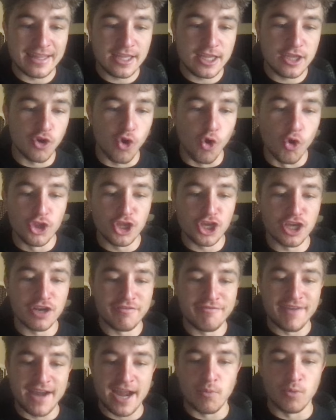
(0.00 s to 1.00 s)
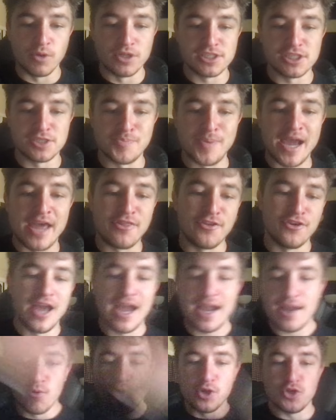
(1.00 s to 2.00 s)
you're only going to find one such path. You're
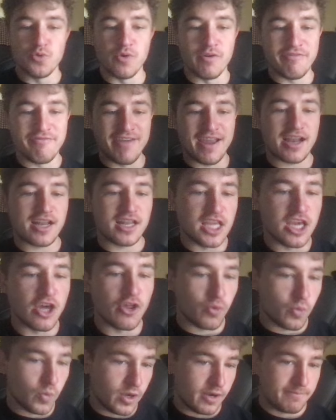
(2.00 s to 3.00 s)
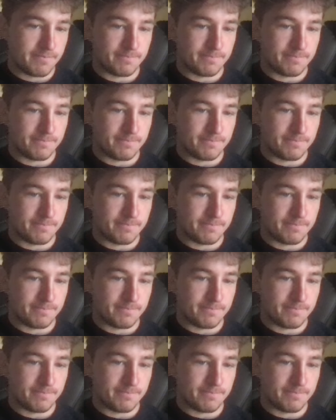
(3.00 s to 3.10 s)
not going to affect the other one,